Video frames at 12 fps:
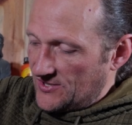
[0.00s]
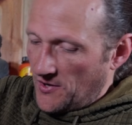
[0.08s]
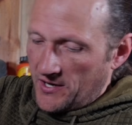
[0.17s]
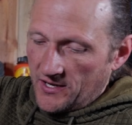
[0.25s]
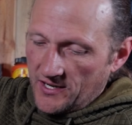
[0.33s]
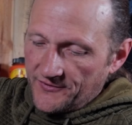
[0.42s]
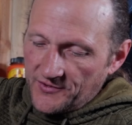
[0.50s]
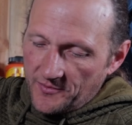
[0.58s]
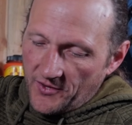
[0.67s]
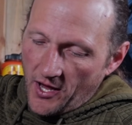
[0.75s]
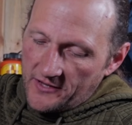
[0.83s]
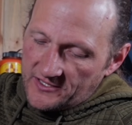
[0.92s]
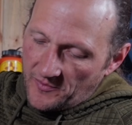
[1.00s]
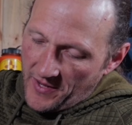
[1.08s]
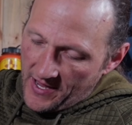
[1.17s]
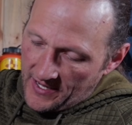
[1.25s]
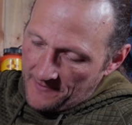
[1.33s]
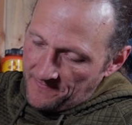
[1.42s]
so I can give some thoughts
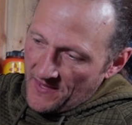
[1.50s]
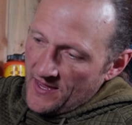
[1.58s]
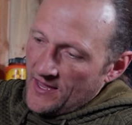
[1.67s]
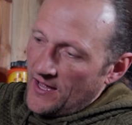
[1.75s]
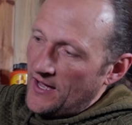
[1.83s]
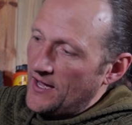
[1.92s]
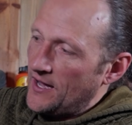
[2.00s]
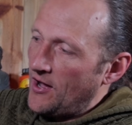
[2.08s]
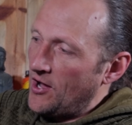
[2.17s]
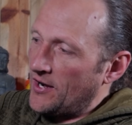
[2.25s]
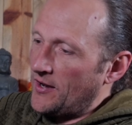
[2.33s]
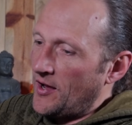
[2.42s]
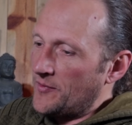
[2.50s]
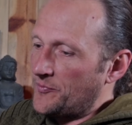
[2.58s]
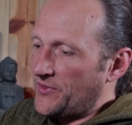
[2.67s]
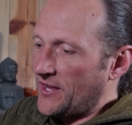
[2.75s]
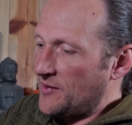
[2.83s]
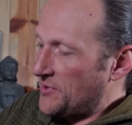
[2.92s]
about it on a
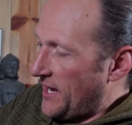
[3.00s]
thing.